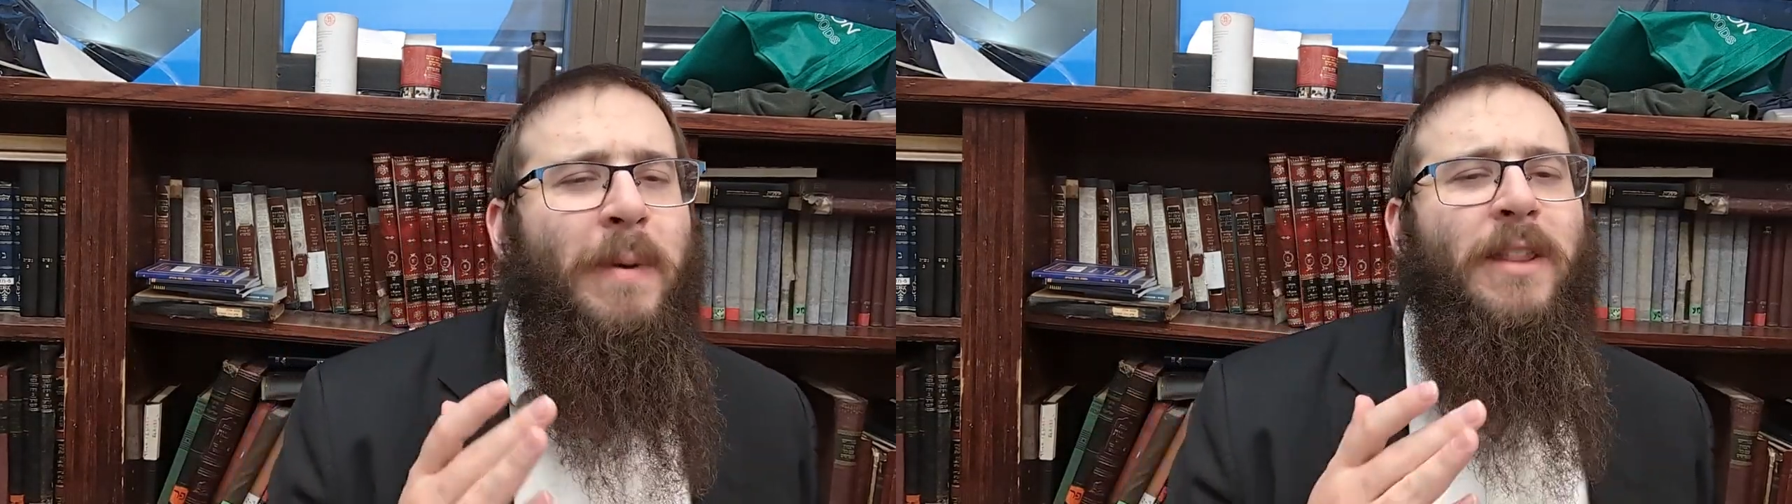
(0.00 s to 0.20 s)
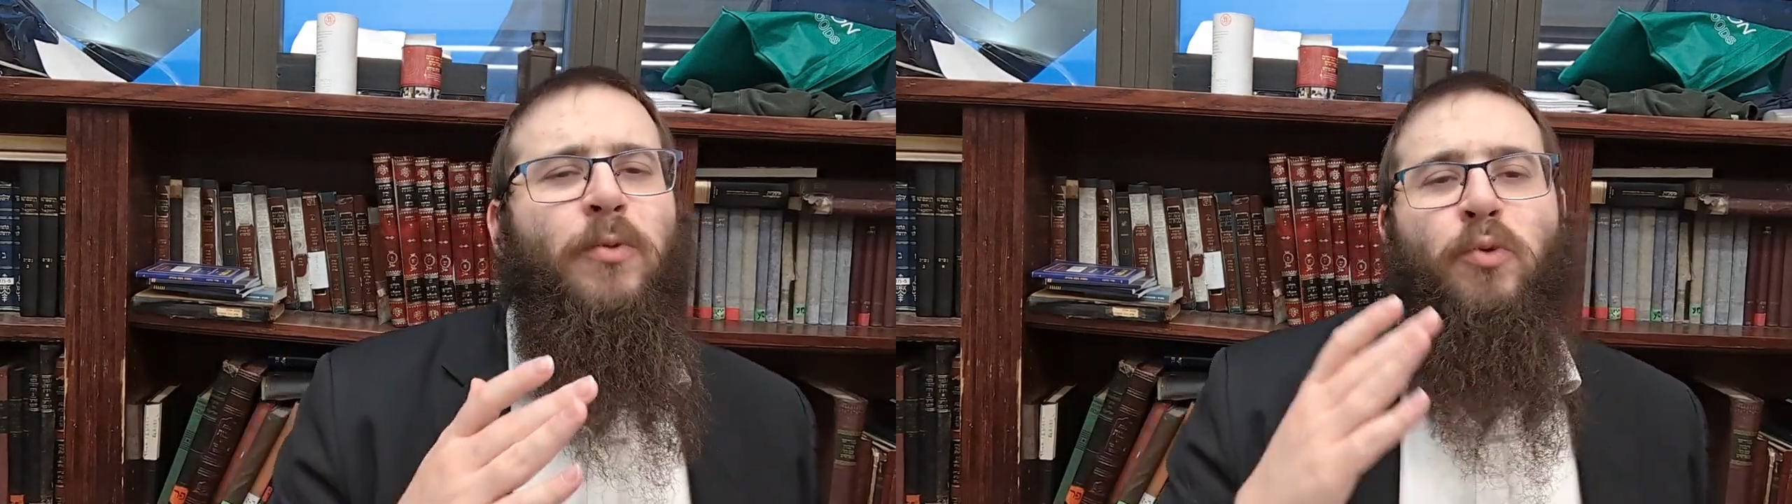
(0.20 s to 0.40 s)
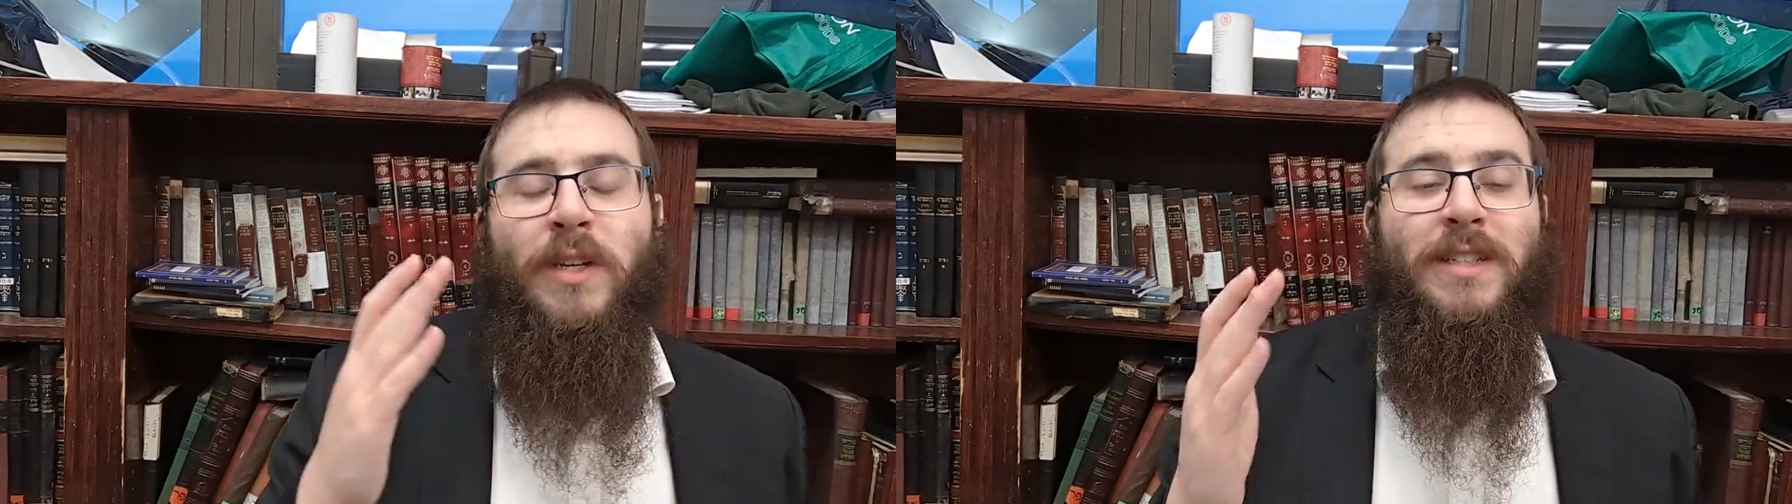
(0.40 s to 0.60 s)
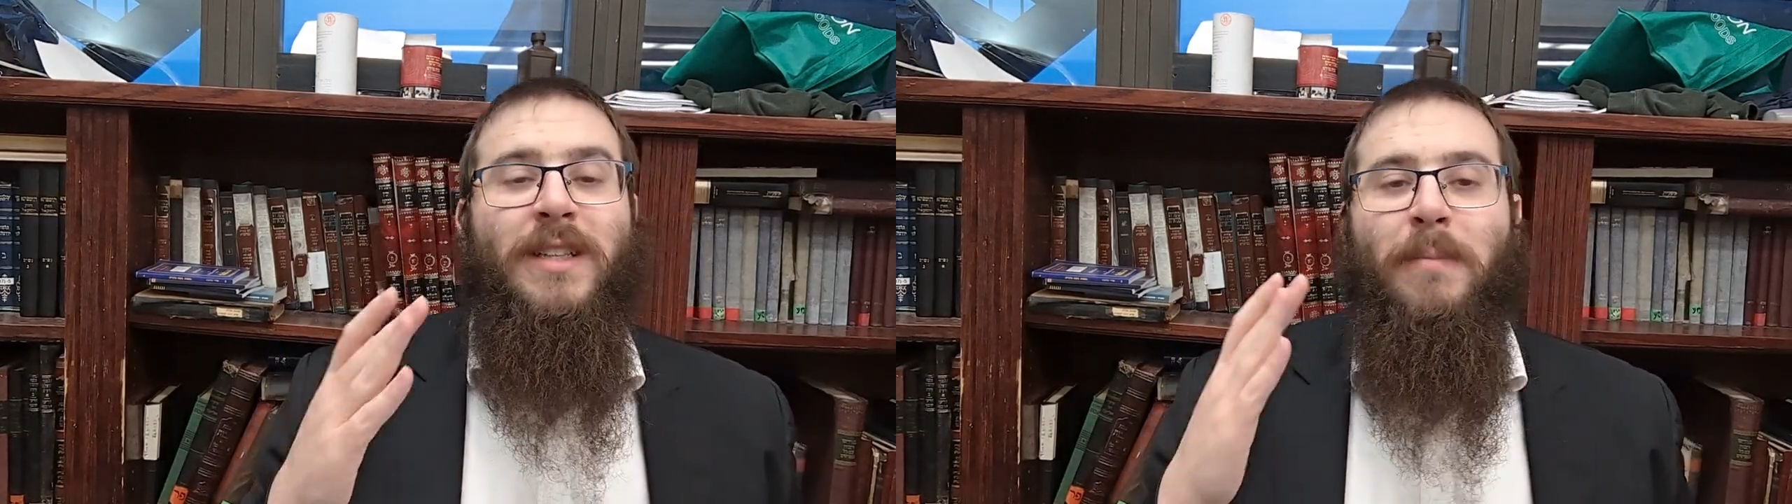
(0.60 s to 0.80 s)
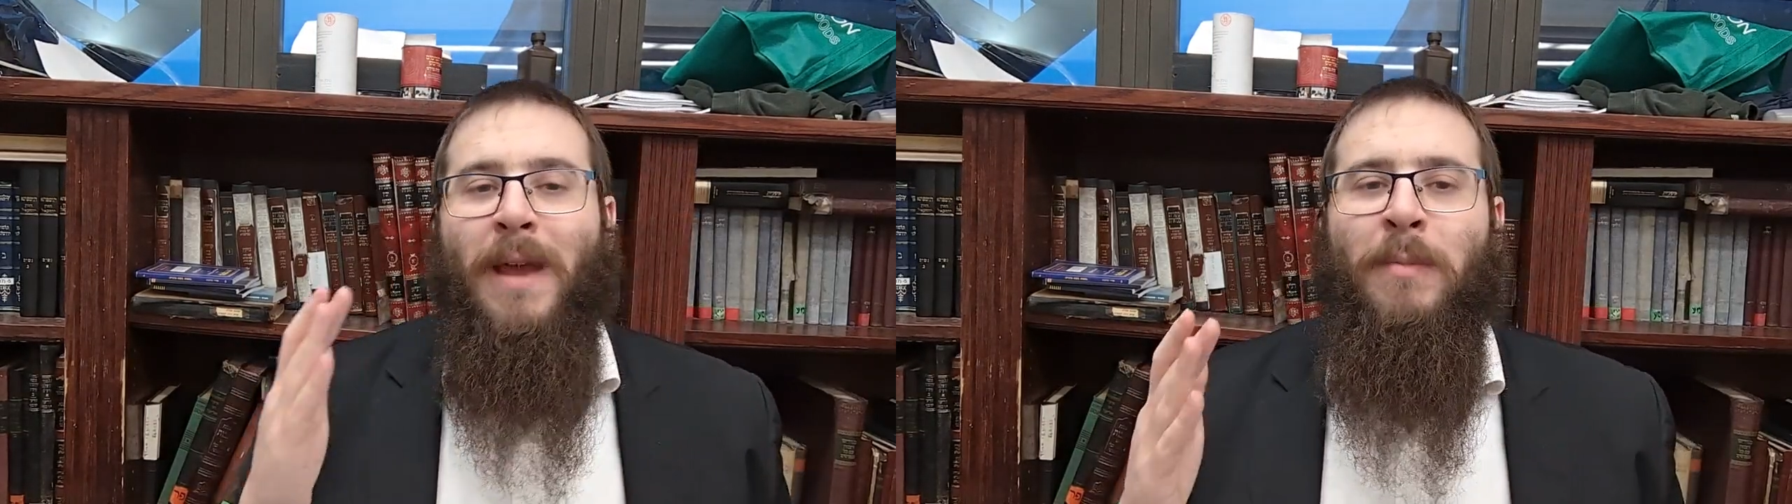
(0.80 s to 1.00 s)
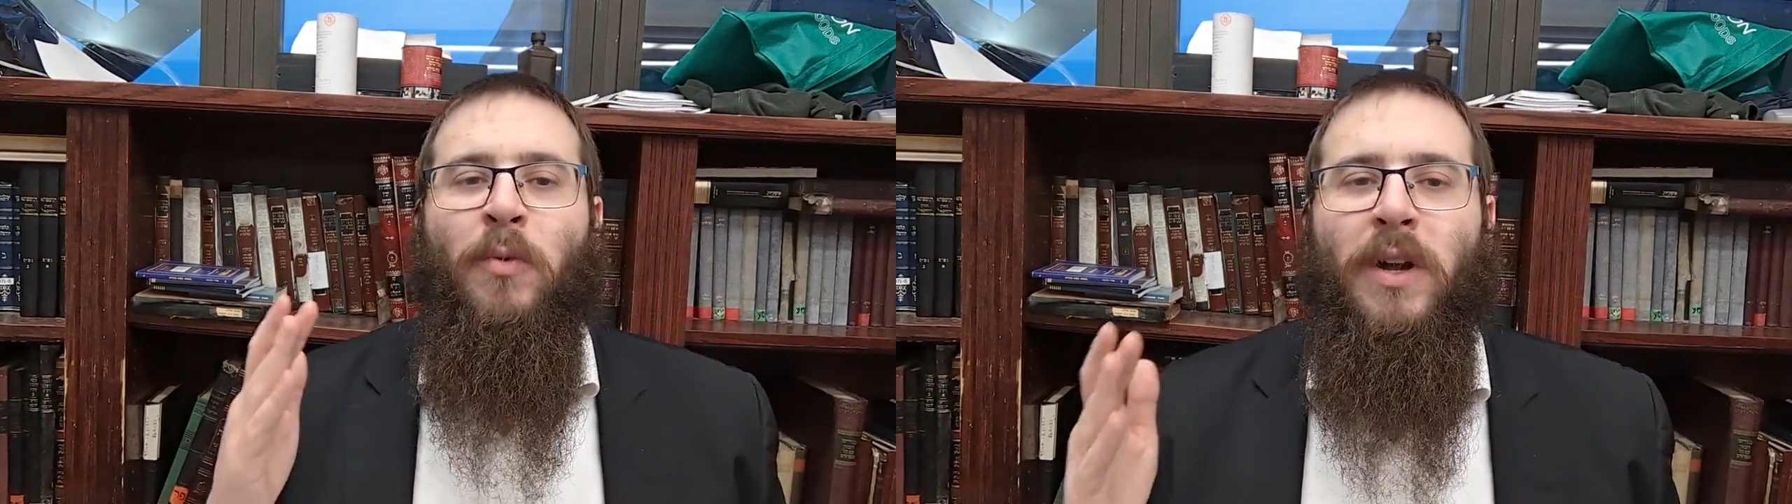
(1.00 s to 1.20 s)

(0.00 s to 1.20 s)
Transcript: about the risk that maybe